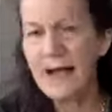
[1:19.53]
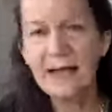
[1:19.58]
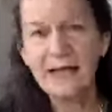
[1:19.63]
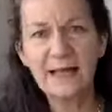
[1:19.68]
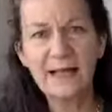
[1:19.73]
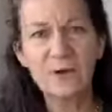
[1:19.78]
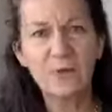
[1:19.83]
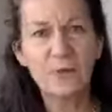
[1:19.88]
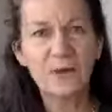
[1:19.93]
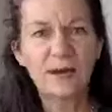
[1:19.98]
I
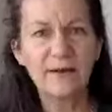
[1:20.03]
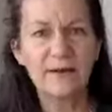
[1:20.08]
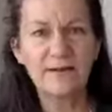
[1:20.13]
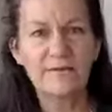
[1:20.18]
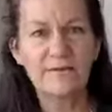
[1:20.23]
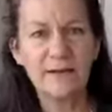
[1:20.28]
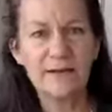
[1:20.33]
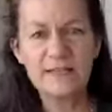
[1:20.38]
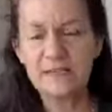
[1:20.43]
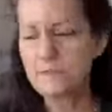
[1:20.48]
like
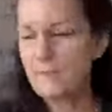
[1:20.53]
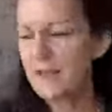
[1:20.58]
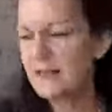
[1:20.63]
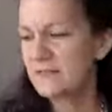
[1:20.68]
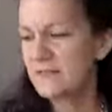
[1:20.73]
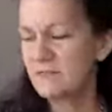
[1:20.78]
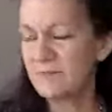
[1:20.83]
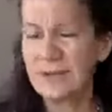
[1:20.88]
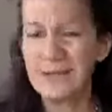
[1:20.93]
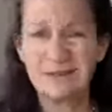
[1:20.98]
wearing a face
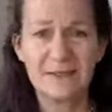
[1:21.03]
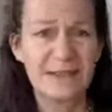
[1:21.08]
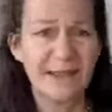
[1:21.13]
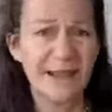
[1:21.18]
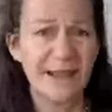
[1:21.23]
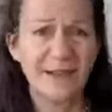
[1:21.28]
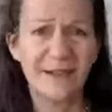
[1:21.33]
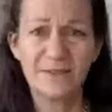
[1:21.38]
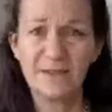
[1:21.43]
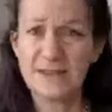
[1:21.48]
mask around
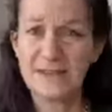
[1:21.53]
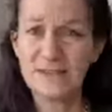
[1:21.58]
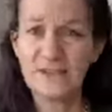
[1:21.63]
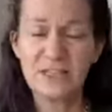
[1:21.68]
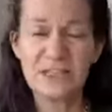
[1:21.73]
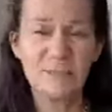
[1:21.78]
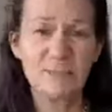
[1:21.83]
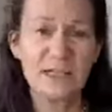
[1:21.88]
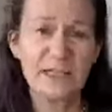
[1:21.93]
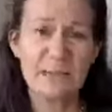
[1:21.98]
town. It
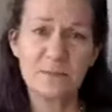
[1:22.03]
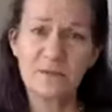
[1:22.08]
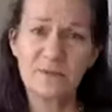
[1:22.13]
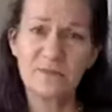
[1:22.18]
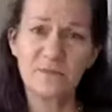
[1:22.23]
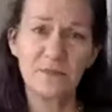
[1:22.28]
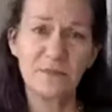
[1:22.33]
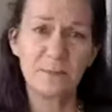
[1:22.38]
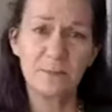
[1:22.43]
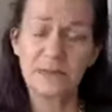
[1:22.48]
just makes
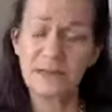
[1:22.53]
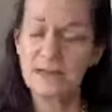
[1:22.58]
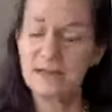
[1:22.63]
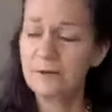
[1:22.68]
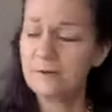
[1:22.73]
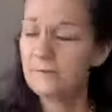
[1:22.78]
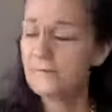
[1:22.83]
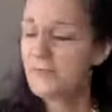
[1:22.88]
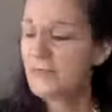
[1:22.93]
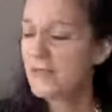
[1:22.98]
me feel
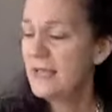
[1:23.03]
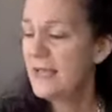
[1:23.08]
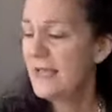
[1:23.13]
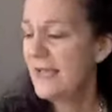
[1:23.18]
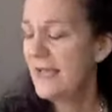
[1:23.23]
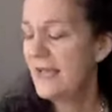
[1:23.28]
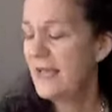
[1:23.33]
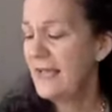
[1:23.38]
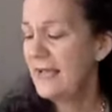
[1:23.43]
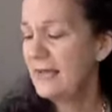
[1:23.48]
better.
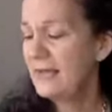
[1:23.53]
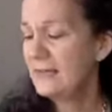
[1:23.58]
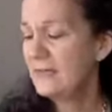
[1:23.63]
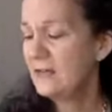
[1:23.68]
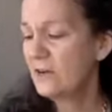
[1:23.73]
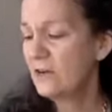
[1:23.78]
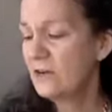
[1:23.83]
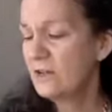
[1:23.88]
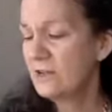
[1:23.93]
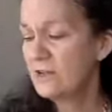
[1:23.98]

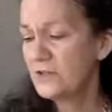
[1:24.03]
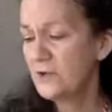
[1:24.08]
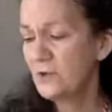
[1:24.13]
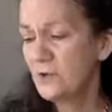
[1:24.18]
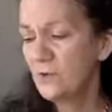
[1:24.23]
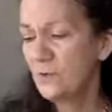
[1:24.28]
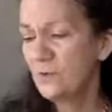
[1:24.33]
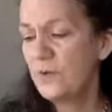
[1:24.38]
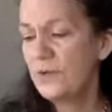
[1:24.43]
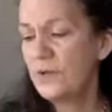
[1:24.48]
And
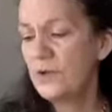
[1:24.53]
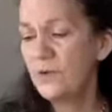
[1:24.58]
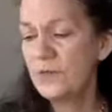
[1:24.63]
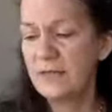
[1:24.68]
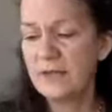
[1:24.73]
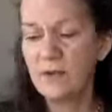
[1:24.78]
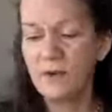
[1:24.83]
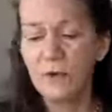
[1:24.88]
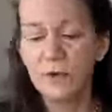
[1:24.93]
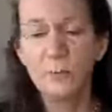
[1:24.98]
also, we know
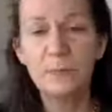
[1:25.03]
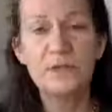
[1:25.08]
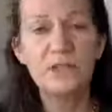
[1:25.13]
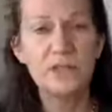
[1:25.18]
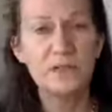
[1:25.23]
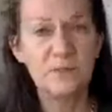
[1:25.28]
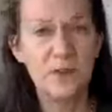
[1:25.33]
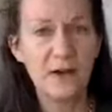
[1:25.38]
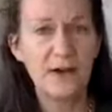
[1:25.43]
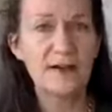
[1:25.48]
that a whole
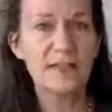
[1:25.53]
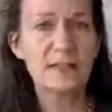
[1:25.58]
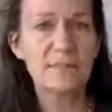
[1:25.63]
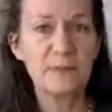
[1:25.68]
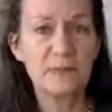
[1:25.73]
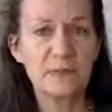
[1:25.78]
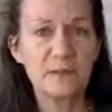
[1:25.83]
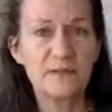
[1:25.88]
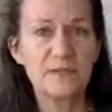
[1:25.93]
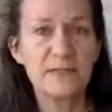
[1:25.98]
bunch of
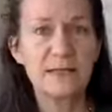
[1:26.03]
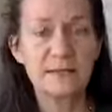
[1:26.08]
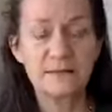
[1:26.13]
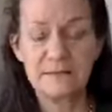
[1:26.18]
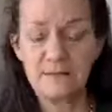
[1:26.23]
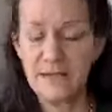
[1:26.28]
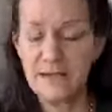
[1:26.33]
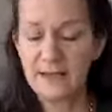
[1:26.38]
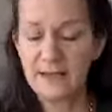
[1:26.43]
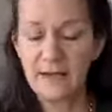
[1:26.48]
hospitals
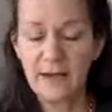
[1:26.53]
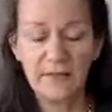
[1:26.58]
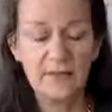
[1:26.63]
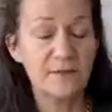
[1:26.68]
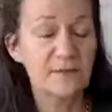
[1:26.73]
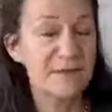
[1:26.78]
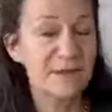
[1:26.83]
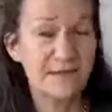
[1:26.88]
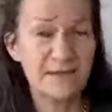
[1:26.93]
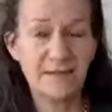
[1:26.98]
and
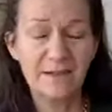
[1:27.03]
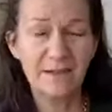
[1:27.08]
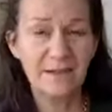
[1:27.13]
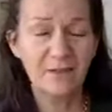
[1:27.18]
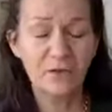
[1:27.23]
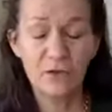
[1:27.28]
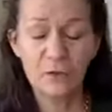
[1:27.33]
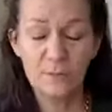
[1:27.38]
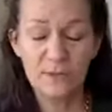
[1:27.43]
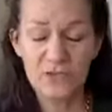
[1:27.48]

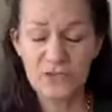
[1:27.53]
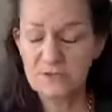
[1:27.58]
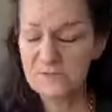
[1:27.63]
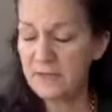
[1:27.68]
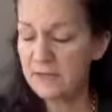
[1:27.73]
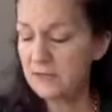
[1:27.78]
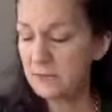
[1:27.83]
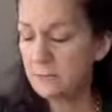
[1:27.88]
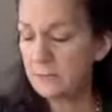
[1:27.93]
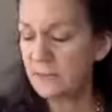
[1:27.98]
a whole bunch
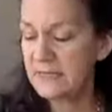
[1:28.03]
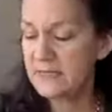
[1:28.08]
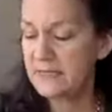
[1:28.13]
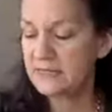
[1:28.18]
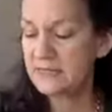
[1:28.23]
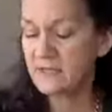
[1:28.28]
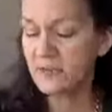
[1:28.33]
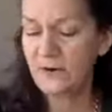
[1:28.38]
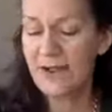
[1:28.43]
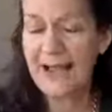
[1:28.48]
of other
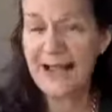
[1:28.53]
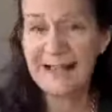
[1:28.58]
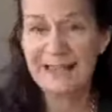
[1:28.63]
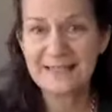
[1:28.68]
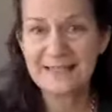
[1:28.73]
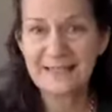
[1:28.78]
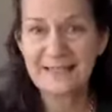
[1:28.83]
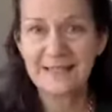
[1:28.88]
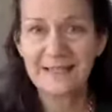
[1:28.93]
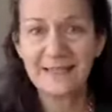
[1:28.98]
places are
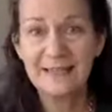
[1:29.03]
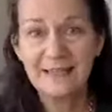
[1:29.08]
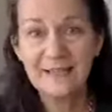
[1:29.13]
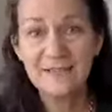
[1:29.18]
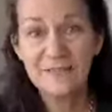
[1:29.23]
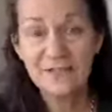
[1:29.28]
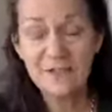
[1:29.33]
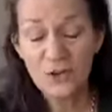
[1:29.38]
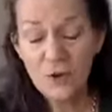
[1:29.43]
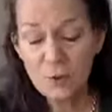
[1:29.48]
asking
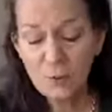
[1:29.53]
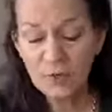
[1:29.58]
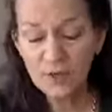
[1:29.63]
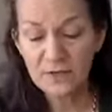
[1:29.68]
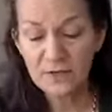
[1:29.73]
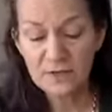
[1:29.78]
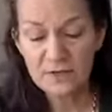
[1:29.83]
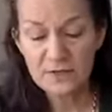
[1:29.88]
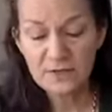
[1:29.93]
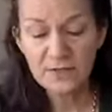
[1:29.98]

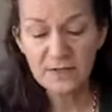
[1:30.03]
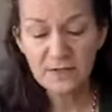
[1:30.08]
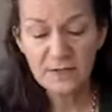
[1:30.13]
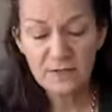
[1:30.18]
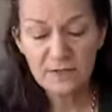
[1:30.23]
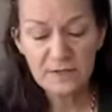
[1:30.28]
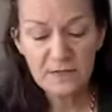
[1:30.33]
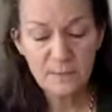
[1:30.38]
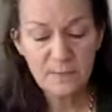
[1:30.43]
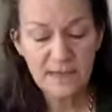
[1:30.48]
sewers
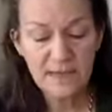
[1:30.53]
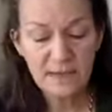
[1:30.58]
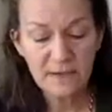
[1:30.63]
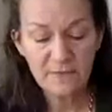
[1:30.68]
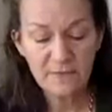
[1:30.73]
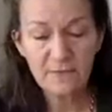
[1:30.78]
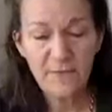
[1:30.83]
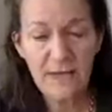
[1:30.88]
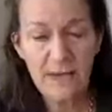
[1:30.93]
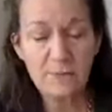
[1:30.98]
to
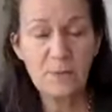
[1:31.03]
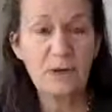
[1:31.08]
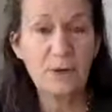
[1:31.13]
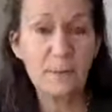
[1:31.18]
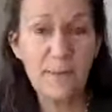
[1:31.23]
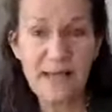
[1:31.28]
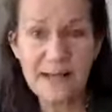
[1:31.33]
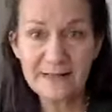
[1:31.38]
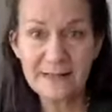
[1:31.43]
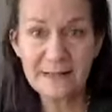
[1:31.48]
make
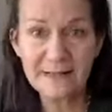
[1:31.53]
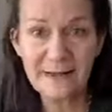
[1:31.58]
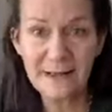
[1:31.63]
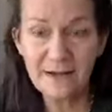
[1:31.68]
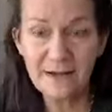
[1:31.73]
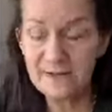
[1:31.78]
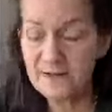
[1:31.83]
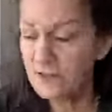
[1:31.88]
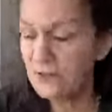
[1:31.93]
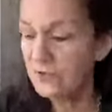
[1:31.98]
fabric masks
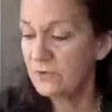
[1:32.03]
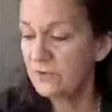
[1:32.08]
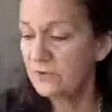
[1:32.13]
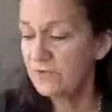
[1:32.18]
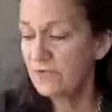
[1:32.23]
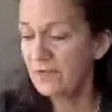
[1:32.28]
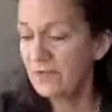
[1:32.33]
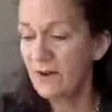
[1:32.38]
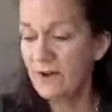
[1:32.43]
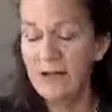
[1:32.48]
now. So
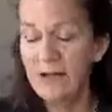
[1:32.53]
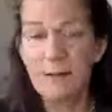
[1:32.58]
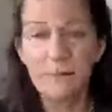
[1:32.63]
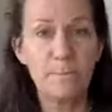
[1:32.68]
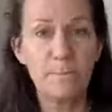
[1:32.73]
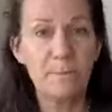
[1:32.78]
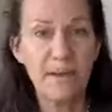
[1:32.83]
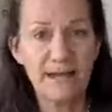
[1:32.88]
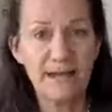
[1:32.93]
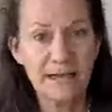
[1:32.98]
they're
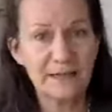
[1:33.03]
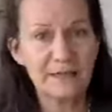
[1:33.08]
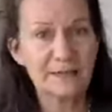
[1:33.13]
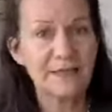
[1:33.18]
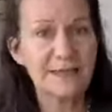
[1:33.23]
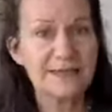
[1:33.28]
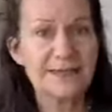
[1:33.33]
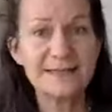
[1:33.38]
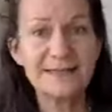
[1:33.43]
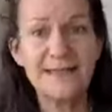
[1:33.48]
not
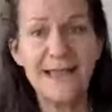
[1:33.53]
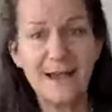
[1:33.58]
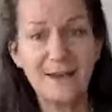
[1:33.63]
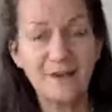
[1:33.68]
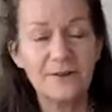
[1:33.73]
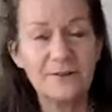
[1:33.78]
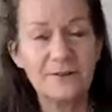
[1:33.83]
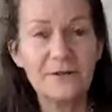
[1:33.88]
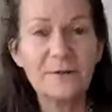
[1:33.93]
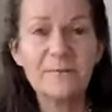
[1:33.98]
medically
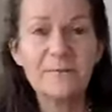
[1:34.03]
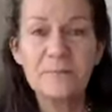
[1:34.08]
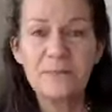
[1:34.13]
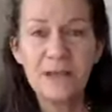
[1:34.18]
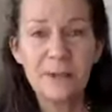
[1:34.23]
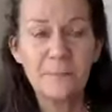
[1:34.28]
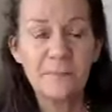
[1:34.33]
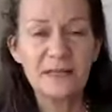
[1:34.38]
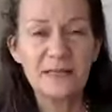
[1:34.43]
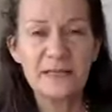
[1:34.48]
sound,
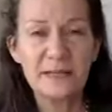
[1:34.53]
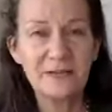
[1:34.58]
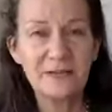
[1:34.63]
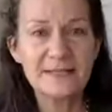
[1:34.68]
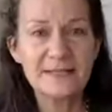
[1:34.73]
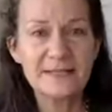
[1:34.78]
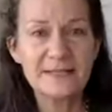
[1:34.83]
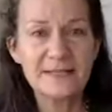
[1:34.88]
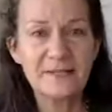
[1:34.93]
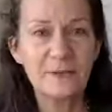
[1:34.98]
but they're
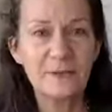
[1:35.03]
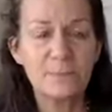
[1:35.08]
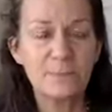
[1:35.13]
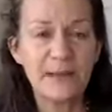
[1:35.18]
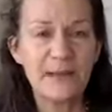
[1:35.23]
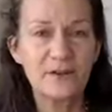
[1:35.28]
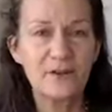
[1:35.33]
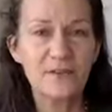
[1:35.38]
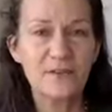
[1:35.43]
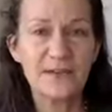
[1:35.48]
considered
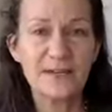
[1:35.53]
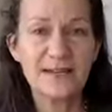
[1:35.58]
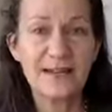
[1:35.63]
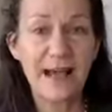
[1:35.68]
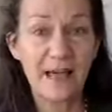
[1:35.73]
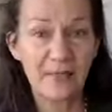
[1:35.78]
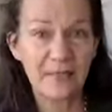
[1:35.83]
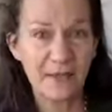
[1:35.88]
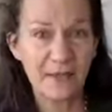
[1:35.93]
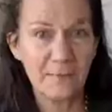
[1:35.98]
better than
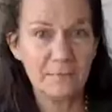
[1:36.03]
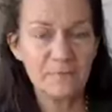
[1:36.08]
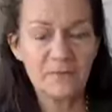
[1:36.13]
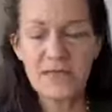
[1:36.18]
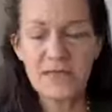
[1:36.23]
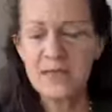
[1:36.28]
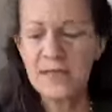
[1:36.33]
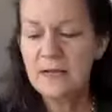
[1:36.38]
nothing.